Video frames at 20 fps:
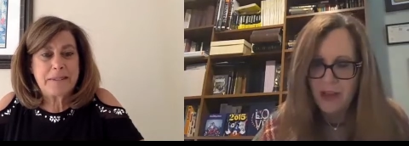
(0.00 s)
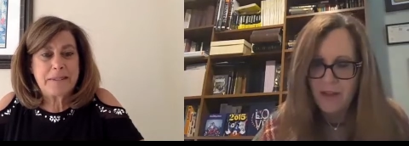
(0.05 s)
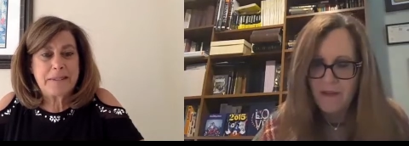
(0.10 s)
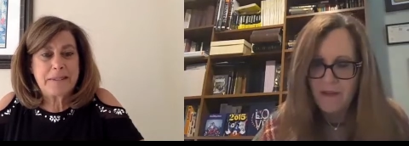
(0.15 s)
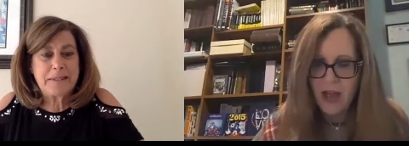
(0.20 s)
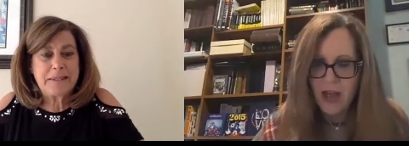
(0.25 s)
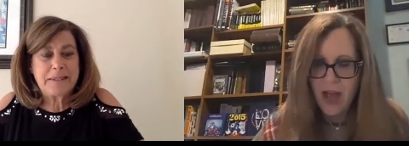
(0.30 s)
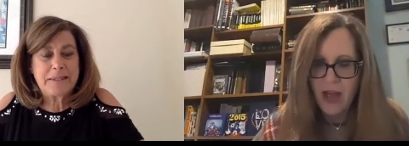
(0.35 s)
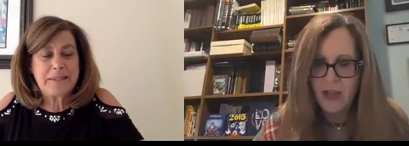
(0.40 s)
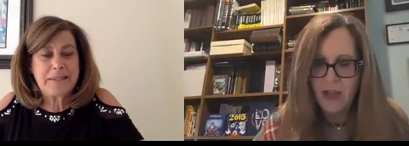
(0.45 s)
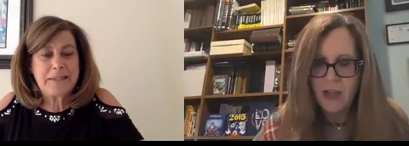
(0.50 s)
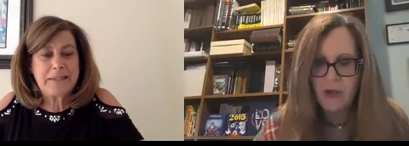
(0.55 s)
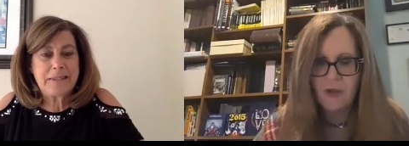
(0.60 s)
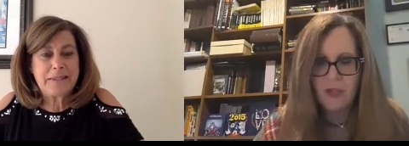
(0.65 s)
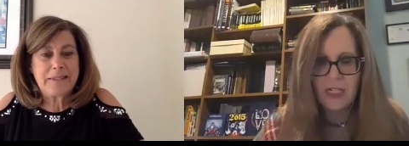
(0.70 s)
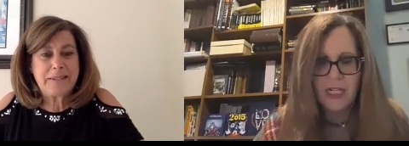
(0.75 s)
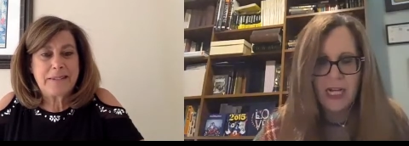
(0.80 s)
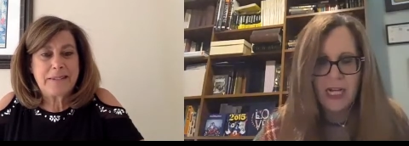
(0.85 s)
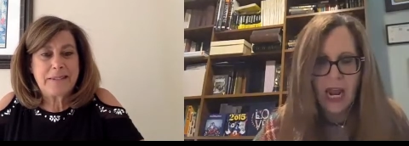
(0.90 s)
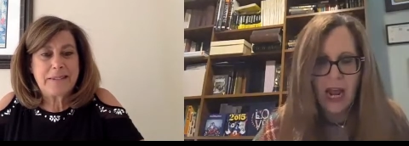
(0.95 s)
Speaker 1: values
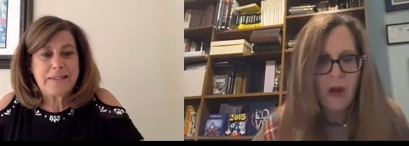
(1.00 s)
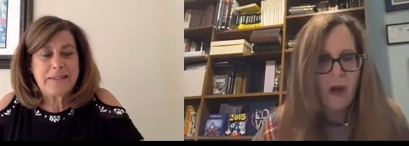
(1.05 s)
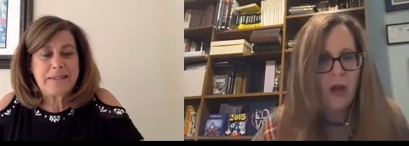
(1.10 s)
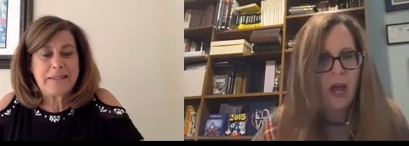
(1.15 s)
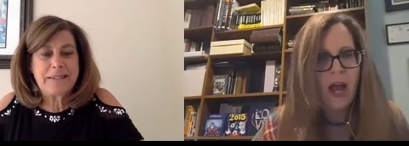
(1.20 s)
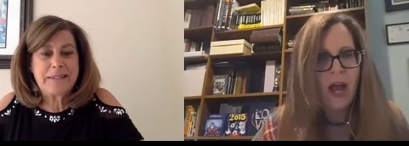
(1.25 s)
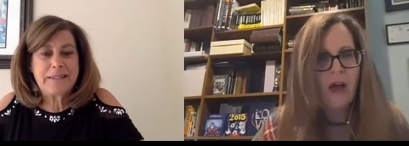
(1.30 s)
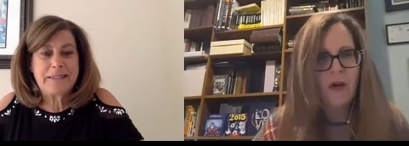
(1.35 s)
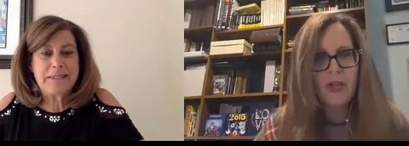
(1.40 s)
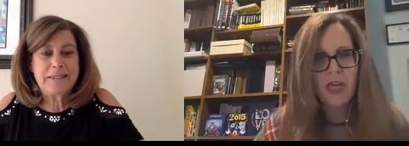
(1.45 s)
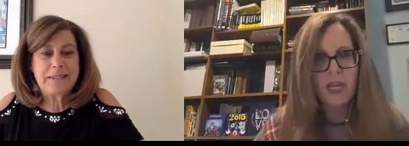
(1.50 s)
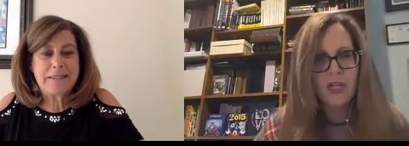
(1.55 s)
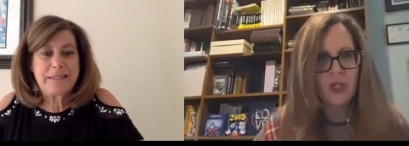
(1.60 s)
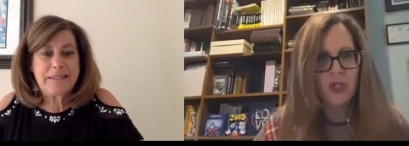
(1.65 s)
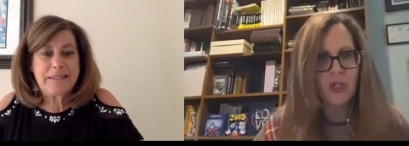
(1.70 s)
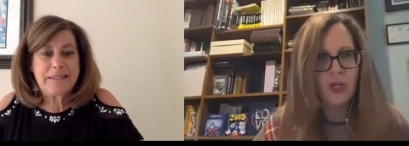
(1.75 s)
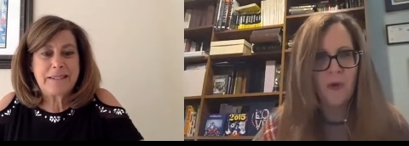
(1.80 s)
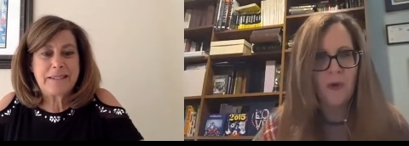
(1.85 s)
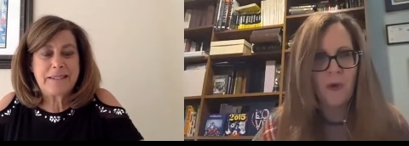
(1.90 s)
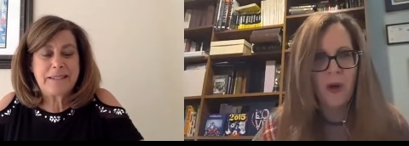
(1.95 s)
and how how they
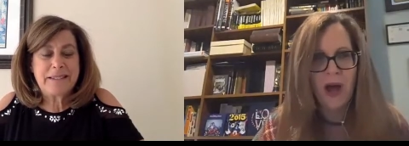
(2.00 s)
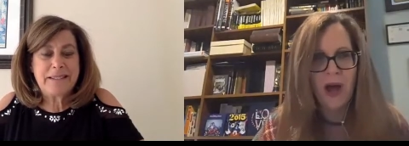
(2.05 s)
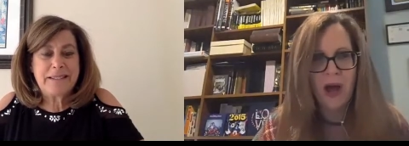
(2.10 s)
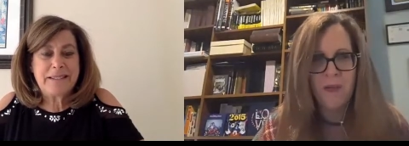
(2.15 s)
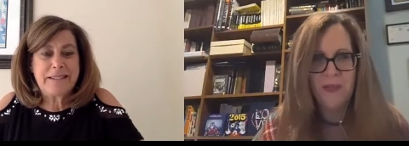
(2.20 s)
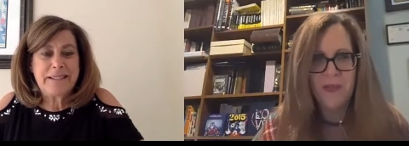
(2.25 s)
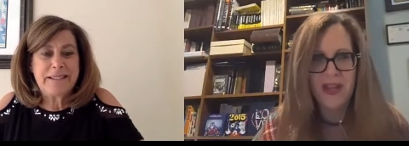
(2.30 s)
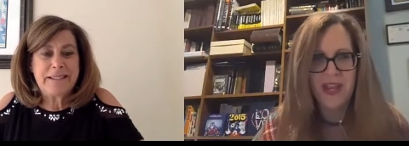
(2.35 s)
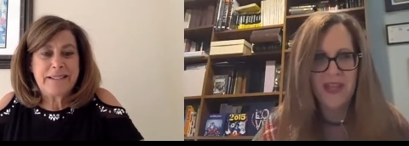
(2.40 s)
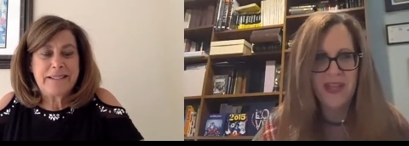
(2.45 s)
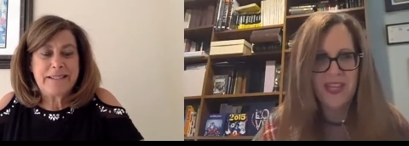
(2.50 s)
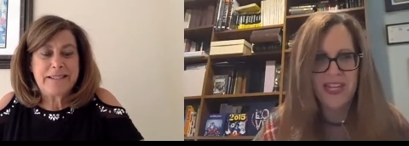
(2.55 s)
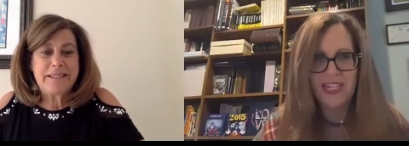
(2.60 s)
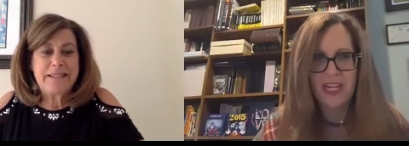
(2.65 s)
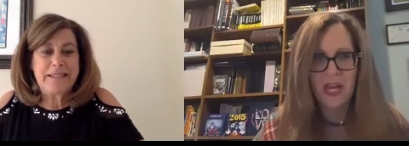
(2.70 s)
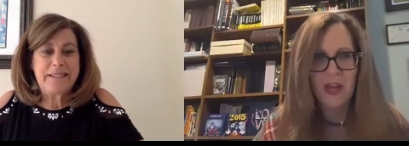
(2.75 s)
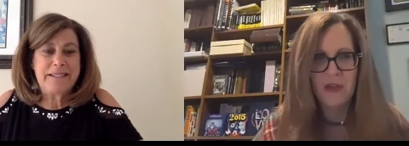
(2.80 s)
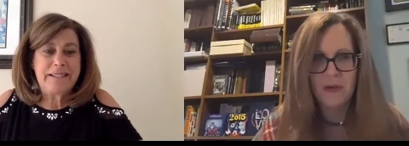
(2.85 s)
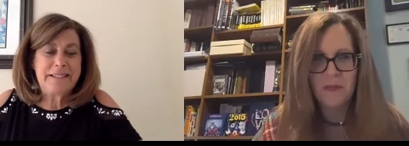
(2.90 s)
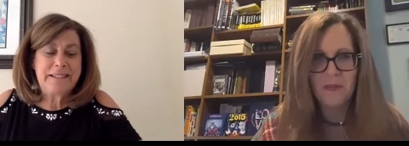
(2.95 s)
show up in these
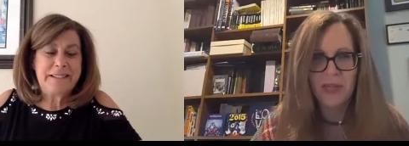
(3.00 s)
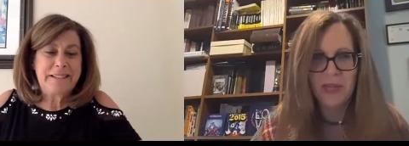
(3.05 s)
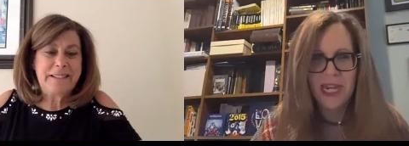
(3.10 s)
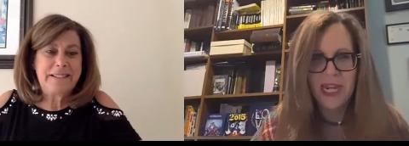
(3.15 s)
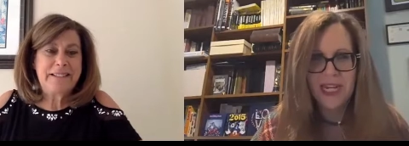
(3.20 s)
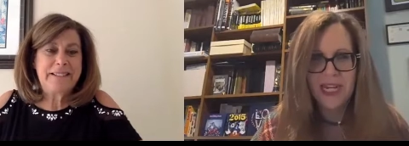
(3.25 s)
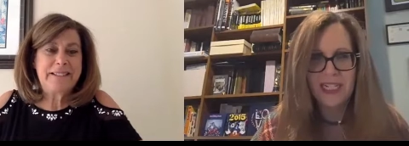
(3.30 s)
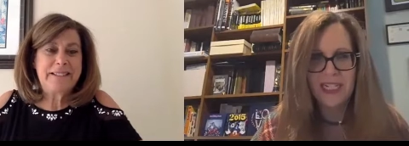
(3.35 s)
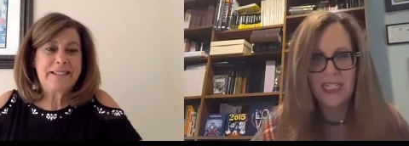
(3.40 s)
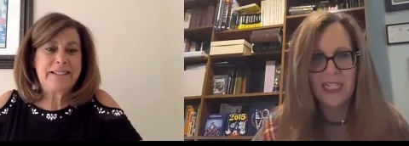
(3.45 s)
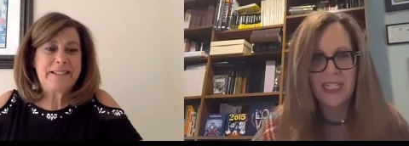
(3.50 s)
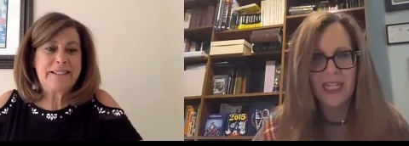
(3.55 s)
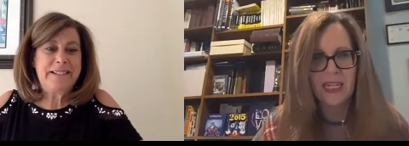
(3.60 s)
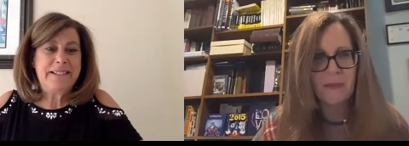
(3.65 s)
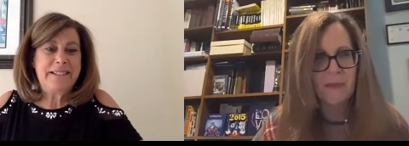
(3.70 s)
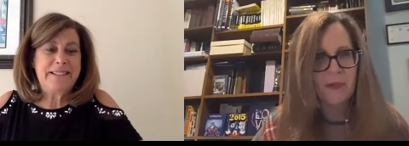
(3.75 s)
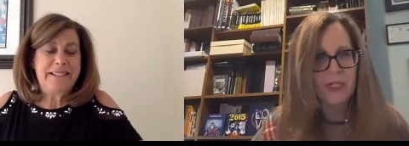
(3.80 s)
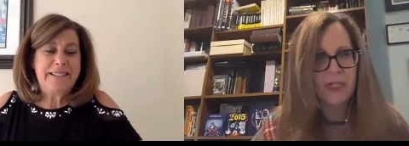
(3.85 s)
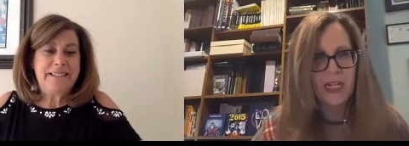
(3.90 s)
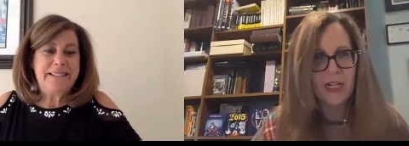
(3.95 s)
other places, like
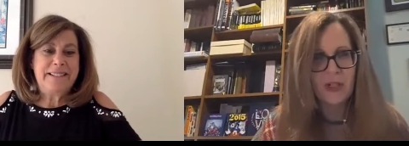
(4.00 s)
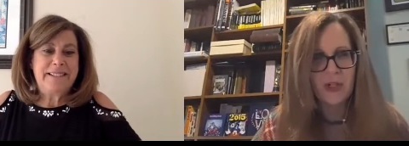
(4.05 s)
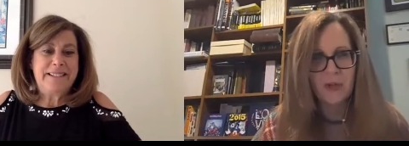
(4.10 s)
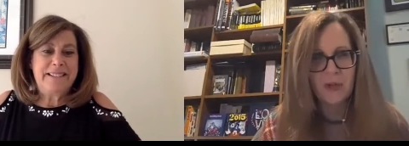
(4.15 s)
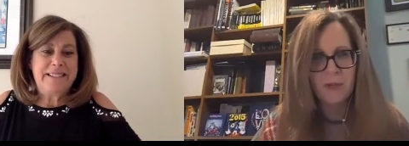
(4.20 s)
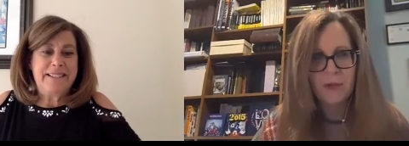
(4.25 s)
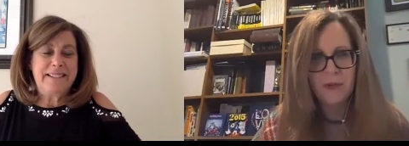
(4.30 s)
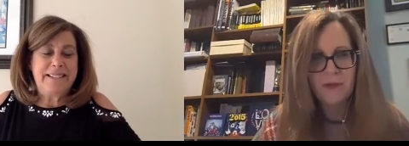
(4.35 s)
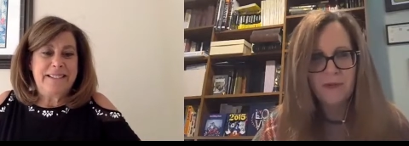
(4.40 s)
besides your